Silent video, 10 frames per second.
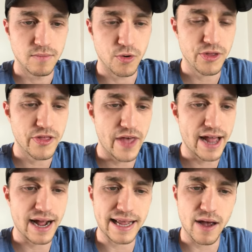More than
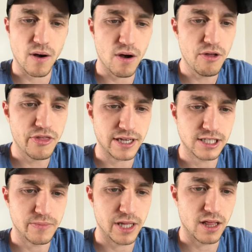that, I count all
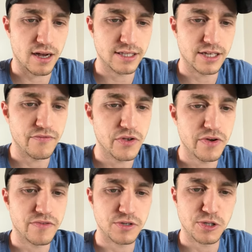things to be lost in view
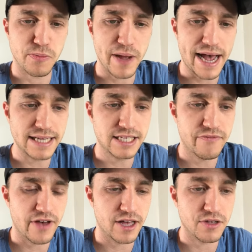of the
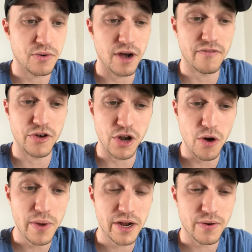surpassing value of
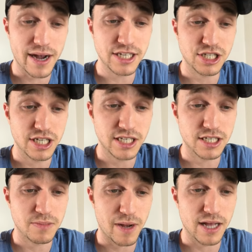knowing Christ
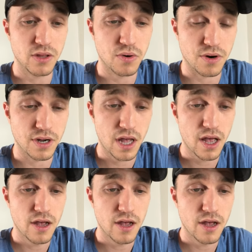Jesus my Lord,